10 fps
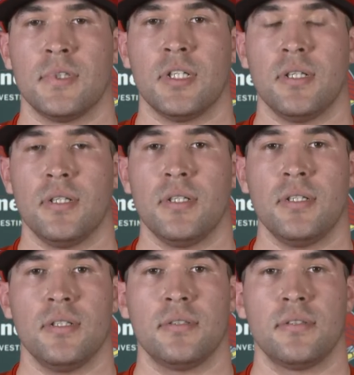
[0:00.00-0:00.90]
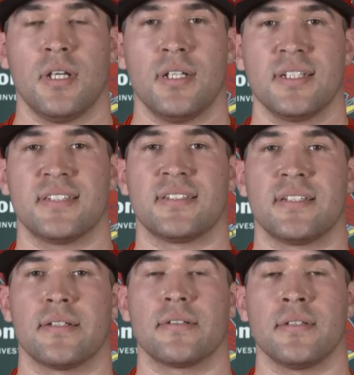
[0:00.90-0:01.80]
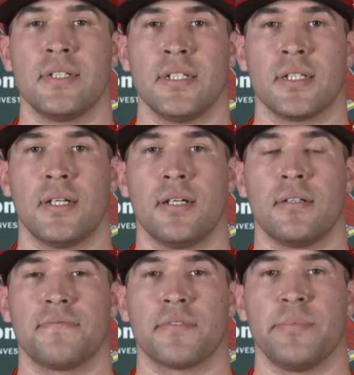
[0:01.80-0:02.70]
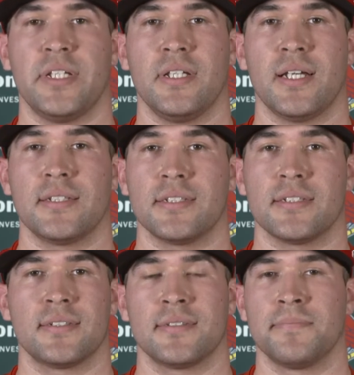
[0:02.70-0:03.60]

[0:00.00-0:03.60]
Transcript: Uh, not necessarily. Uh, for me, I just,